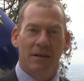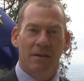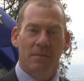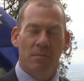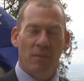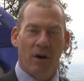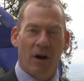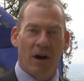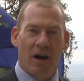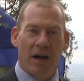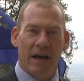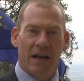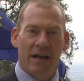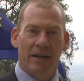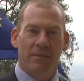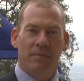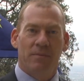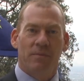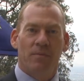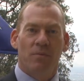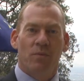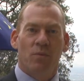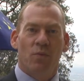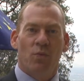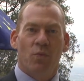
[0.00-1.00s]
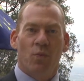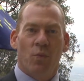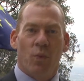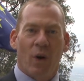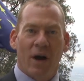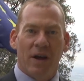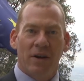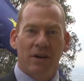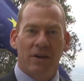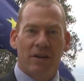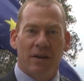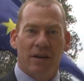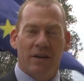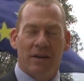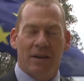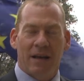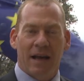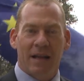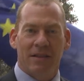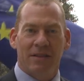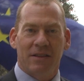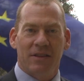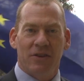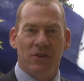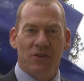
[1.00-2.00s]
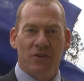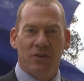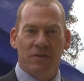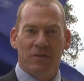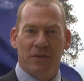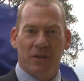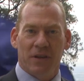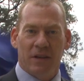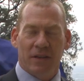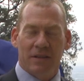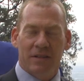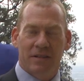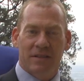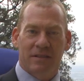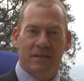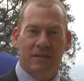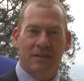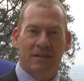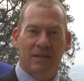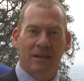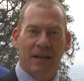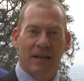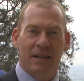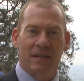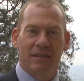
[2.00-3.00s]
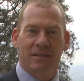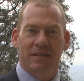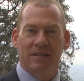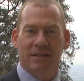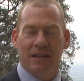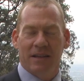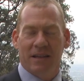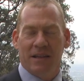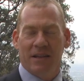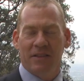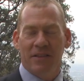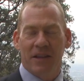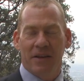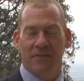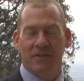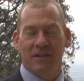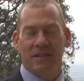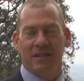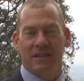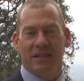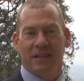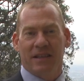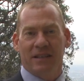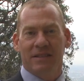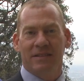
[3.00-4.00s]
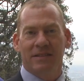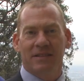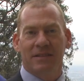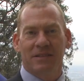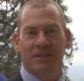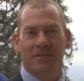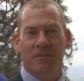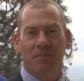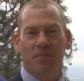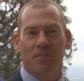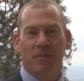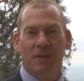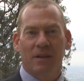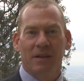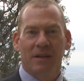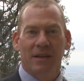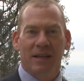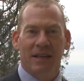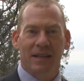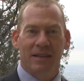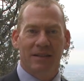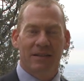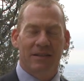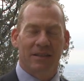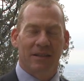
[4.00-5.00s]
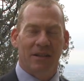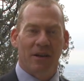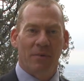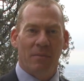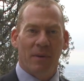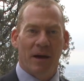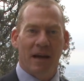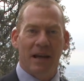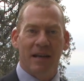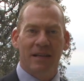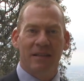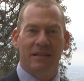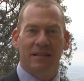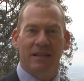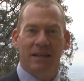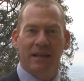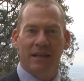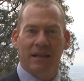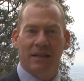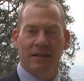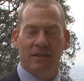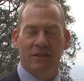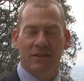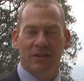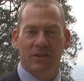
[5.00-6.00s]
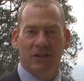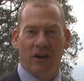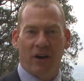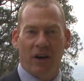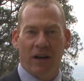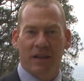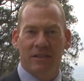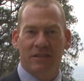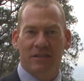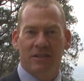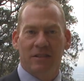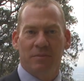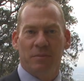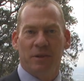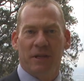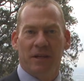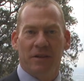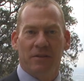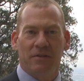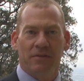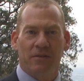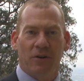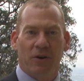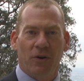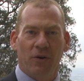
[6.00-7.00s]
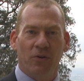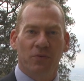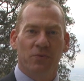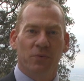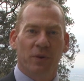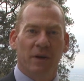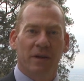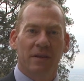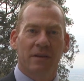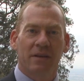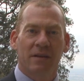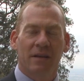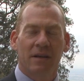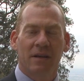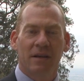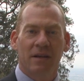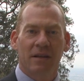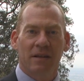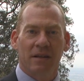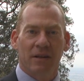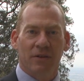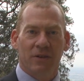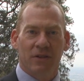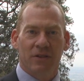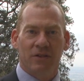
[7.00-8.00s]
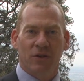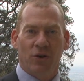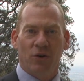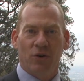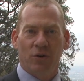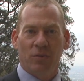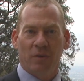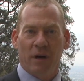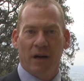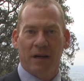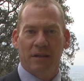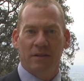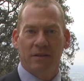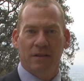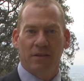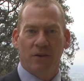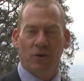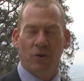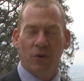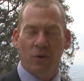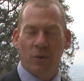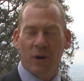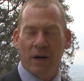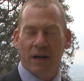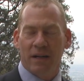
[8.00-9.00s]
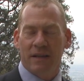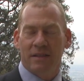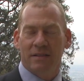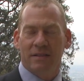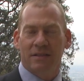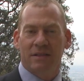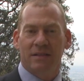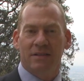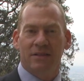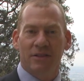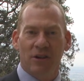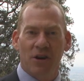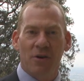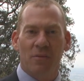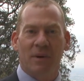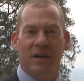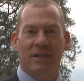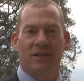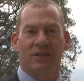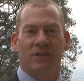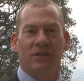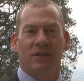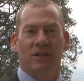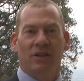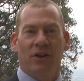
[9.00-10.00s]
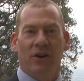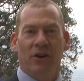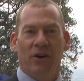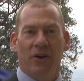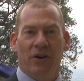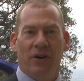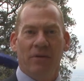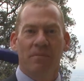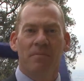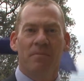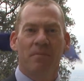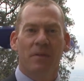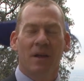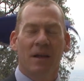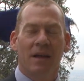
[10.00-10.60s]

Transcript: my wonder at the universe has never ceased. It's an amazing science to be involved with. There is always so much to learn,